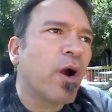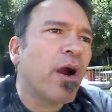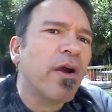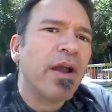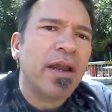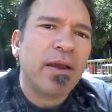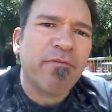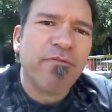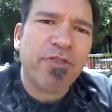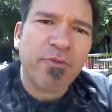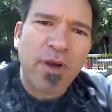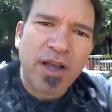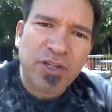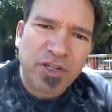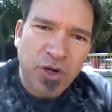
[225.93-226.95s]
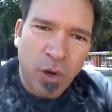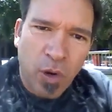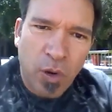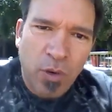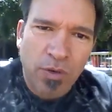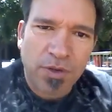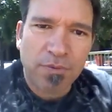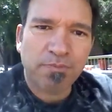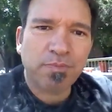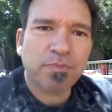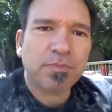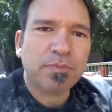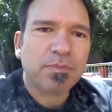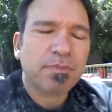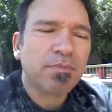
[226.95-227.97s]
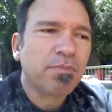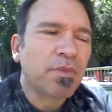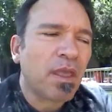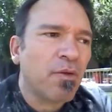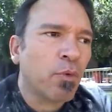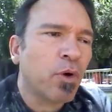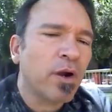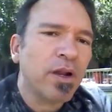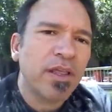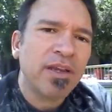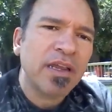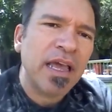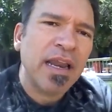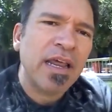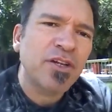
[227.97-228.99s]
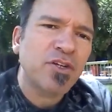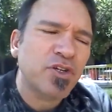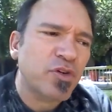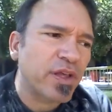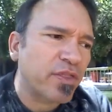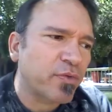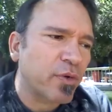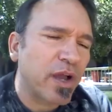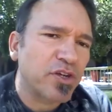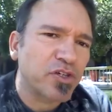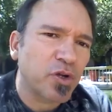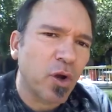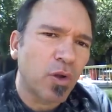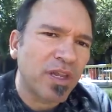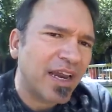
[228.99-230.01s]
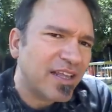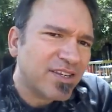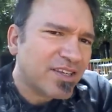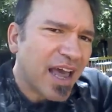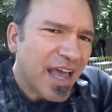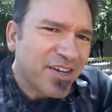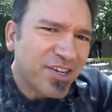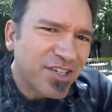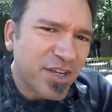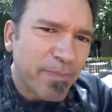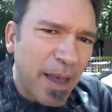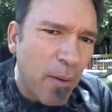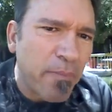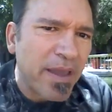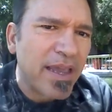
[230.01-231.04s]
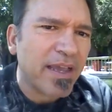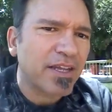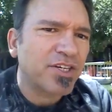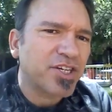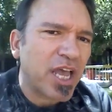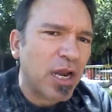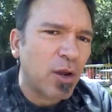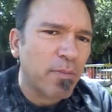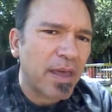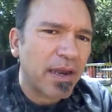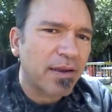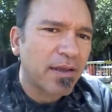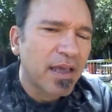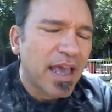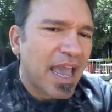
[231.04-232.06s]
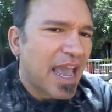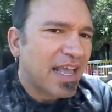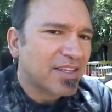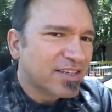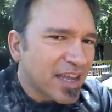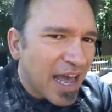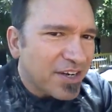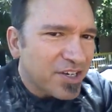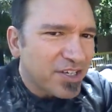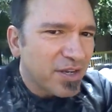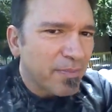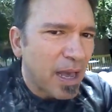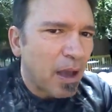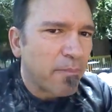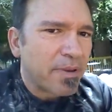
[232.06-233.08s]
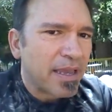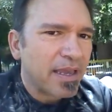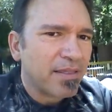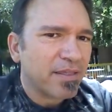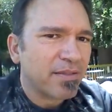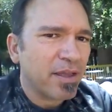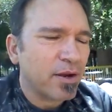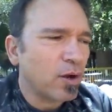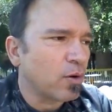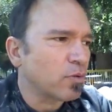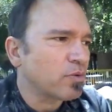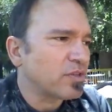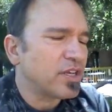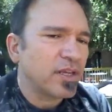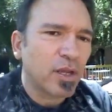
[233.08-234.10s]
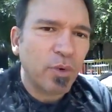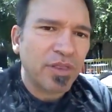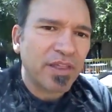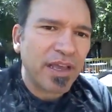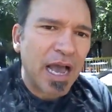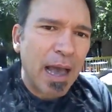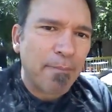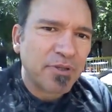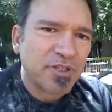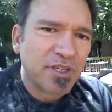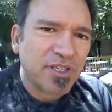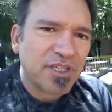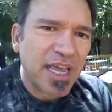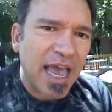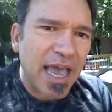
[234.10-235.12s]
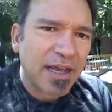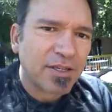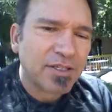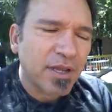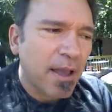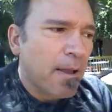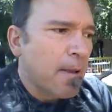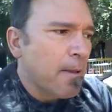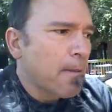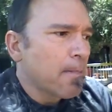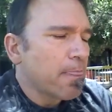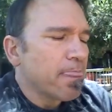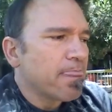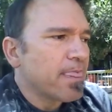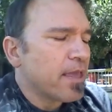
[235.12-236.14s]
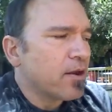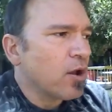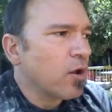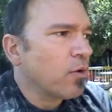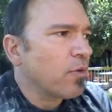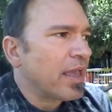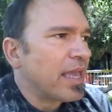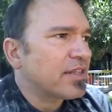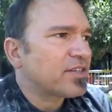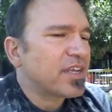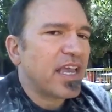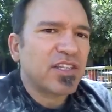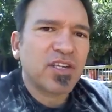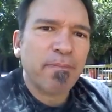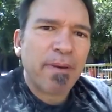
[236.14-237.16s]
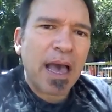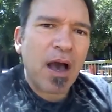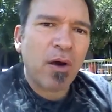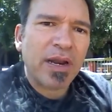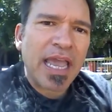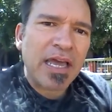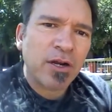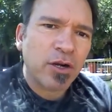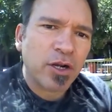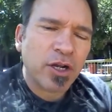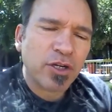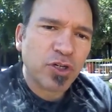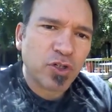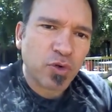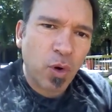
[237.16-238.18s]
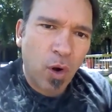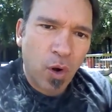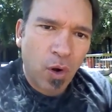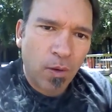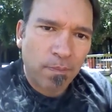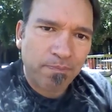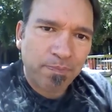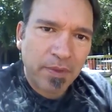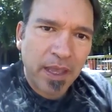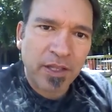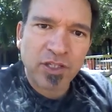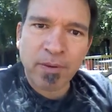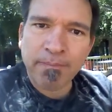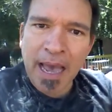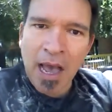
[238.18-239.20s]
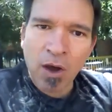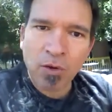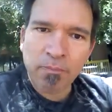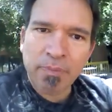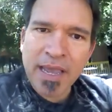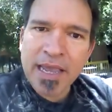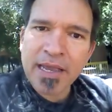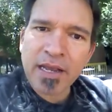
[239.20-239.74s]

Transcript: at a threshold. We're at an interesting threshold. And it's not just about being a gentleman. It's not just about being, dealing with the opposite sex. It's about inner control. It's about being in